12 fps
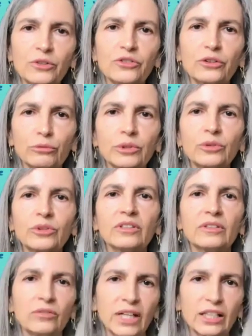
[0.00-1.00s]
through the
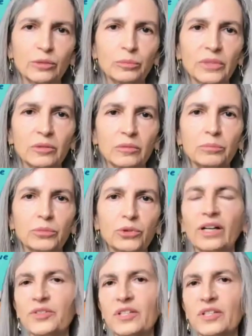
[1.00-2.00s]
development
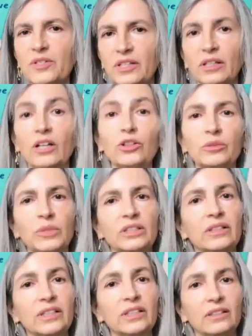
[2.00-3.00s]
process and
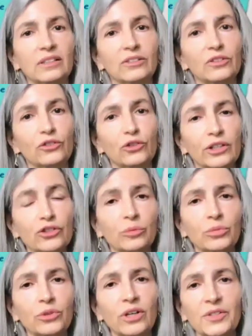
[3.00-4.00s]
ultimately the construction
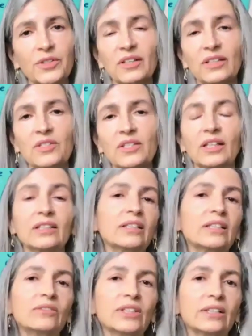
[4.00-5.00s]
process, and
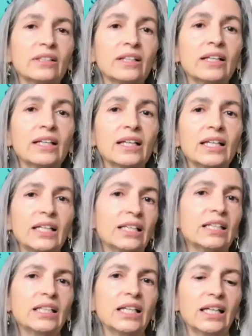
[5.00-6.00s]
even in
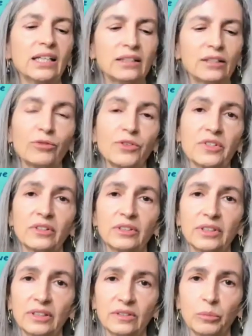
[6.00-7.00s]
the end, the
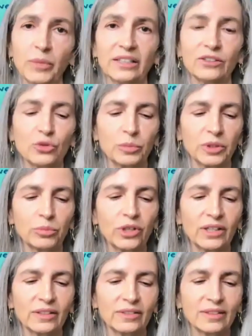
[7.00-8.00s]
facilities management
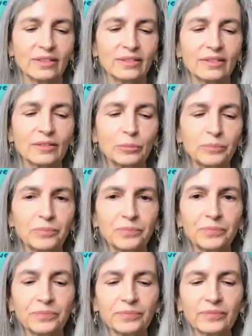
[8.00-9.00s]
process.
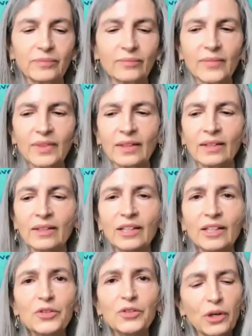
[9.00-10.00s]

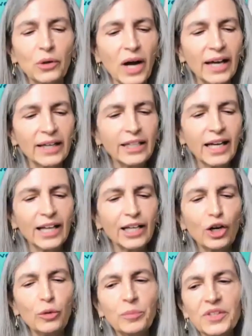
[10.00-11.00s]
So I
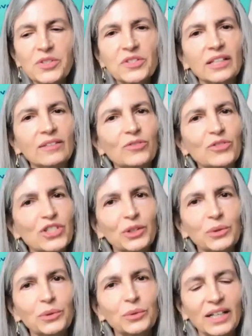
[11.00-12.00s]
hope this gives you